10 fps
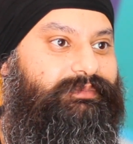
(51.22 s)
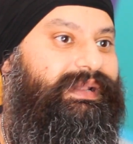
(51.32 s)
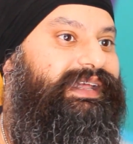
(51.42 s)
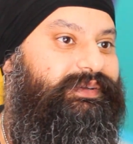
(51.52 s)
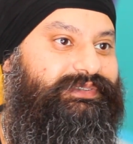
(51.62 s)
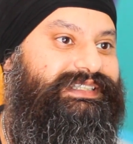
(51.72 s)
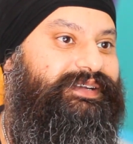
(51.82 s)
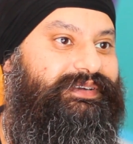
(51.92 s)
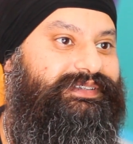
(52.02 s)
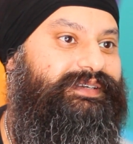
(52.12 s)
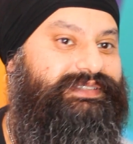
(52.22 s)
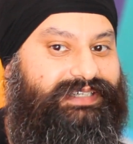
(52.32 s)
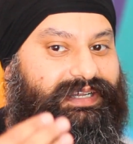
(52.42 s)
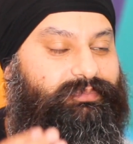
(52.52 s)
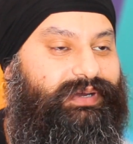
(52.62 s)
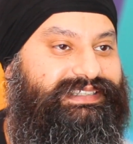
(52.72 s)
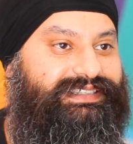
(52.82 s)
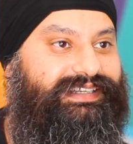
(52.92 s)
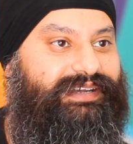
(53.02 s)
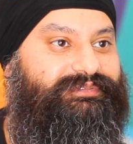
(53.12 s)
playing on stereotypes kind of breaks
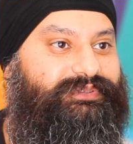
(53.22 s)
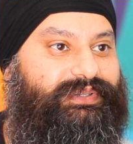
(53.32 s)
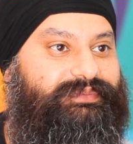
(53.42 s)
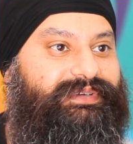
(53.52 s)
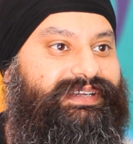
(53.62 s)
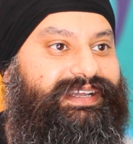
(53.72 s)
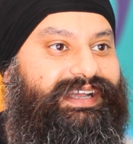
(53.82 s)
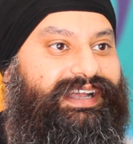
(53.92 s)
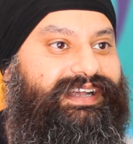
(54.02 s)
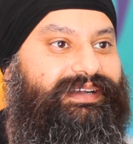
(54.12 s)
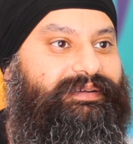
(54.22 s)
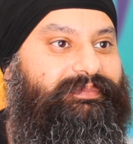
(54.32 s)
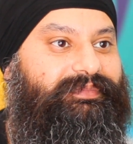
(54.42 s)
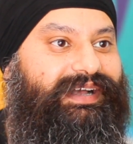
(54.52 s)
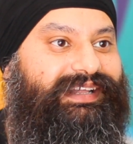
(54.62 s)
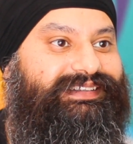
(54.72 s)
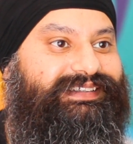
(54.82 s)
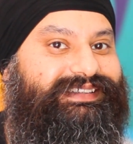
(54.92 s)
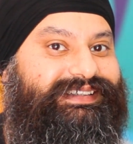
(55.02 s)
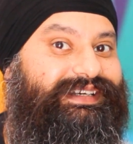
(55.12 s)
it down for them. And
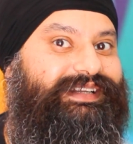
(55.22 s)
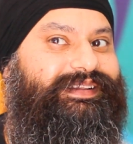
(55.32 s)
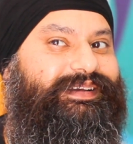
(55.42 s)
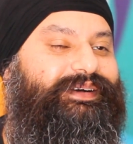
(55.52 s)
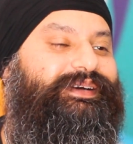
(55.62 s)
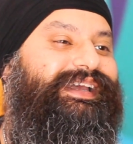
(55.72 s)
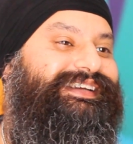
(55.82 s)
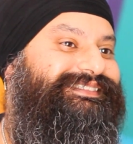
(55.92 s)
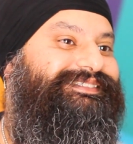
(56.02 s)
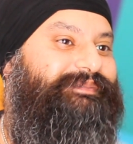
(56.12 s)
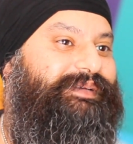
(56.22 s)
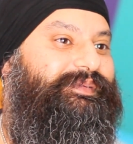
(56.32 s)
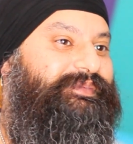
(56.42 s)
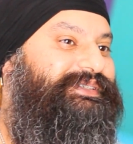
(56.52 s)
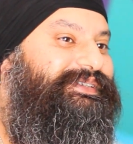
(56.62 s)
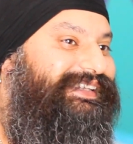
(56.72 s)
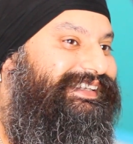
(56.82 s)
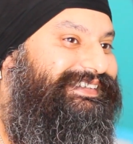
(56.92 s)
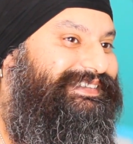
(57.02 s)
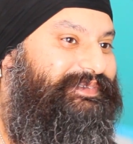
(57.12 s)
then they kind of think, okay, maybe we shouldn't
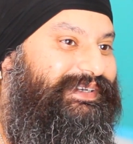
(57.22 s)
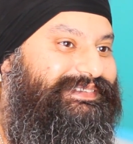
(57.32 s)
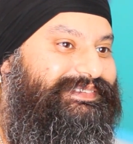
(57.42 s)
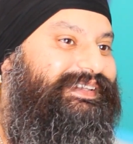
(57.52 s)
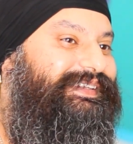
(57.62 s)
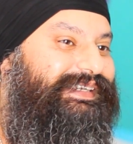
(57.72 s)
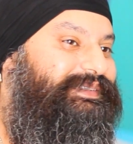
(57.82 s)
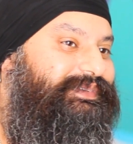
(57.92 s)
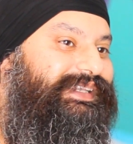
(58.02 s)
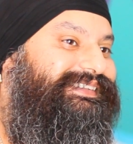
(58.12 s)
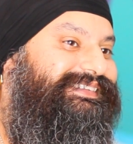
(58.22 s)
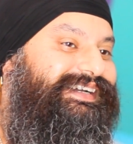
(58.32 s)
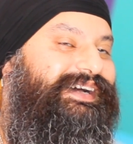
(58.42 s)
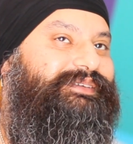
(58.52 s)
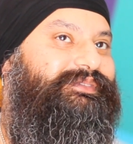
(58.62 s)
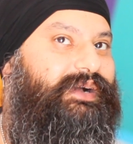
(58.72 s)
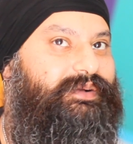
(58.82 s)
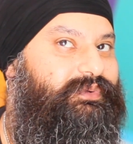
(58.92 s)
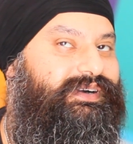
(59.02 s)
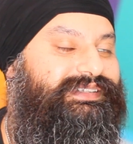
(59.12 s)
think this way sort of thing. That's kind of
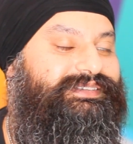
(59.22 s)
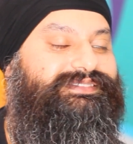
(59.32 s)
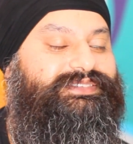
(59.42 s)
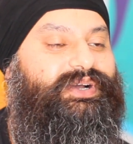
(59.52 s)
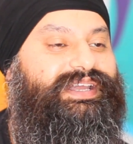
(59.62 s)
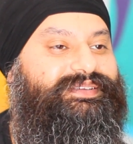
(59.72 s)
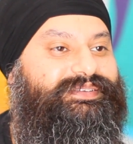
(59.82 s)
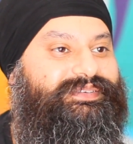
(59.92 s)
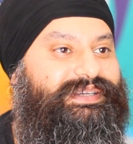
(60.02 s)
like what I try and do